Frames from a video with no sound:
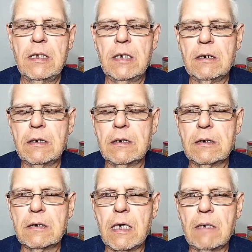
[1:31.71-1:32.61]

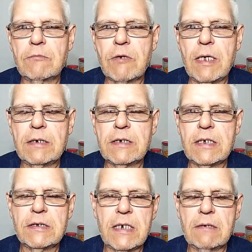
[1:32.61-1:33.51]
I'm trying to
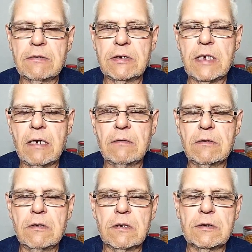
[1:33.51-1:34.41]
test it out, see how it
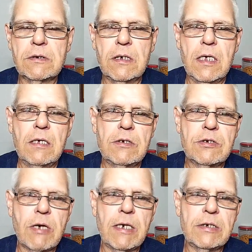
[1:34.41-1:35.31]
looks,
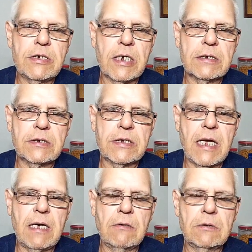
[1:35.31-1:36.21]
trying to check the
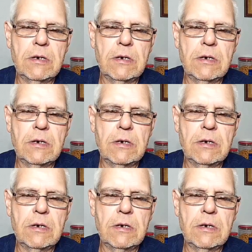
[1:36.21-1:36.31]
sound.